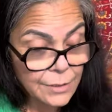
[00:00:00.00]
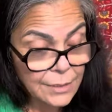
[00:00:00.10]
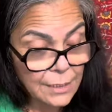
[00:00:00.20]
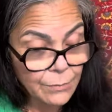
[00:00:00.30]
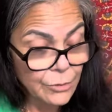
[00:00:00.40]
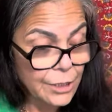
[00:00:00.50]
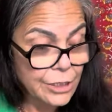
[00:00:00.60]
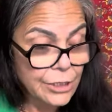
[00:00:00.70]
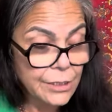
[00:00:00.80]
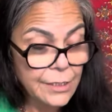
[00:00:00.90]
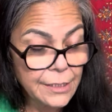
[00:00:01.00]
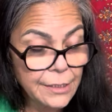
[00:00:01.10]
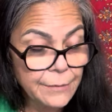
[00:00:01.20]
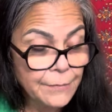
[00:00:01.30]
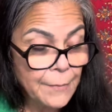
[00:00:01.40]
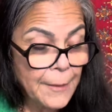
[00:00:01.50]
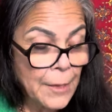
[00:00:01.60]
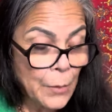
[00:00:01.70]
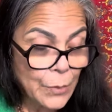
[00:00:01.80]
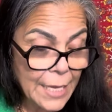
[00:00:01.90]
celebration there.
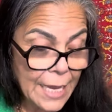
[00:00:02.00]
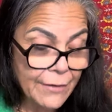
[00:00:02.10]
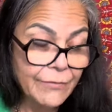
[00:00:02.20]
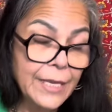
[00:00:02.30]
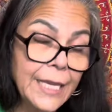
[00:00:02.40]
We have the